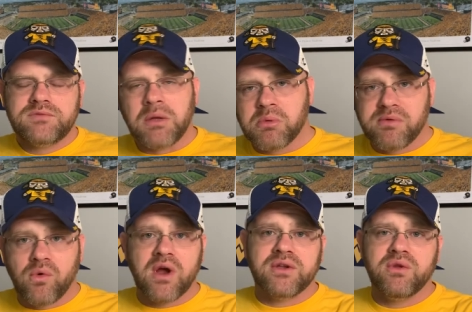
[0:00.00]
But
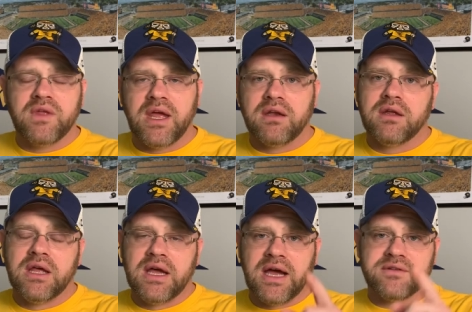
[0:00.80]
before I do that,
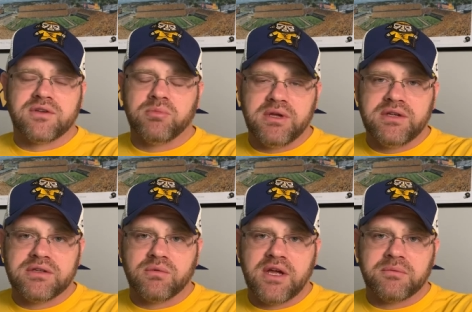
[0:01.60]
I ask that you please hit
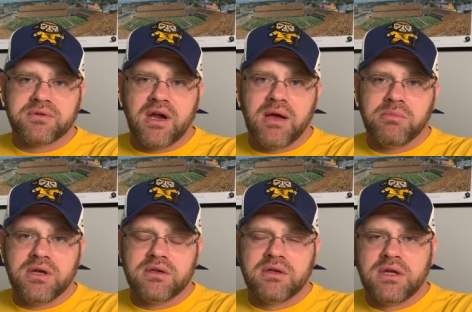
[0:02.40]
the red subscribe
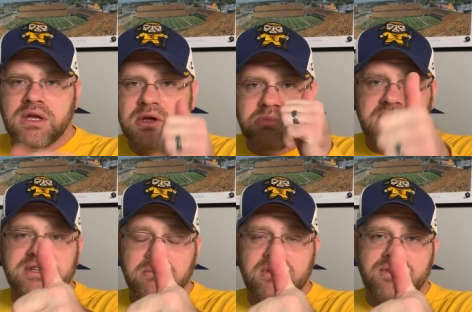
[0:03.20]
button. Please
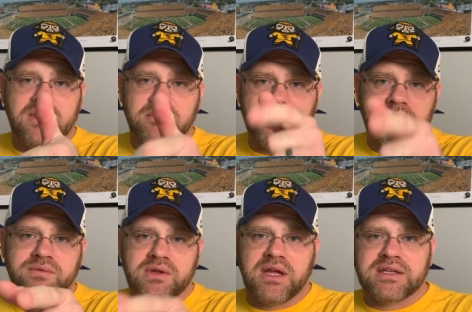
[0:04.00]
give me the thumbs up
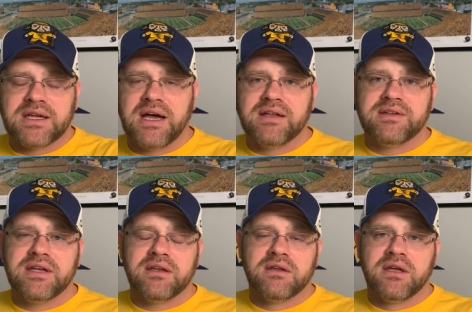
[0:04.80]
if you like the
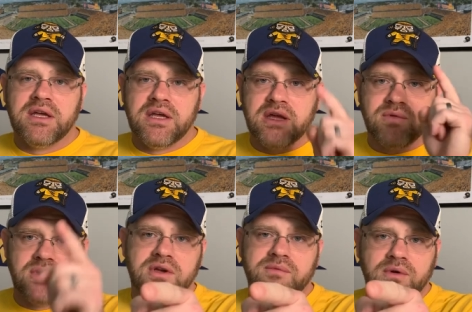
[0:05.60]
content. If you're
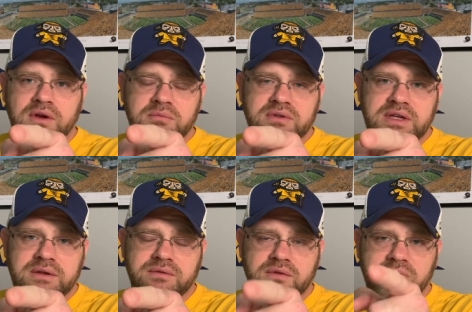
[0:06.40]
looking for Christmas
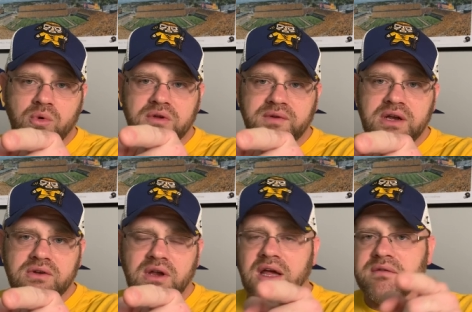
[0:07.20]
gifts for the sports fan in
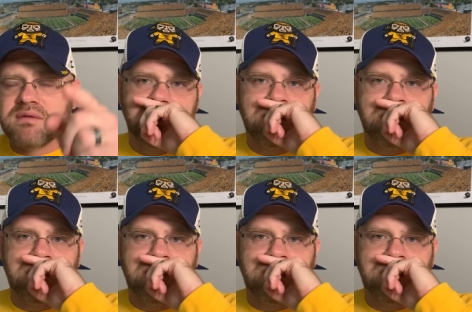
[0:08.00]
your life,